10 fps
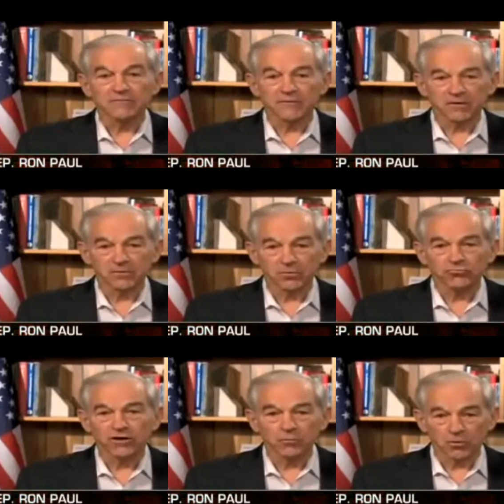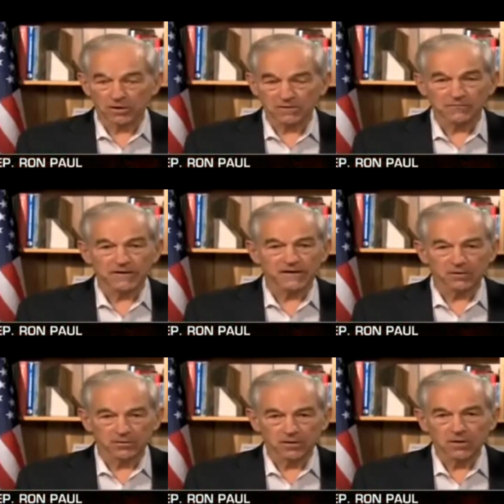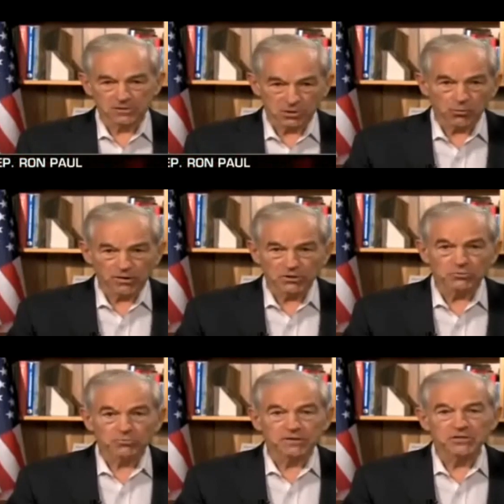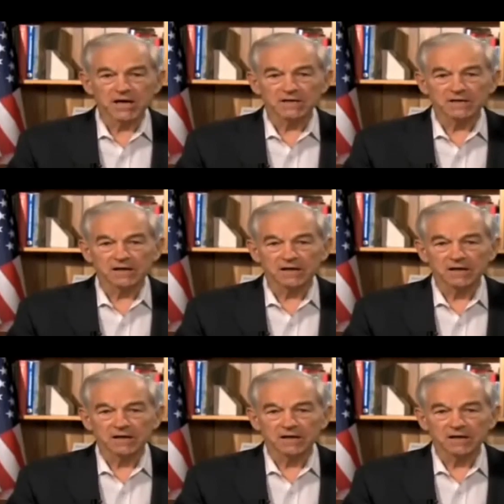The federal drug war has failed, so we should reject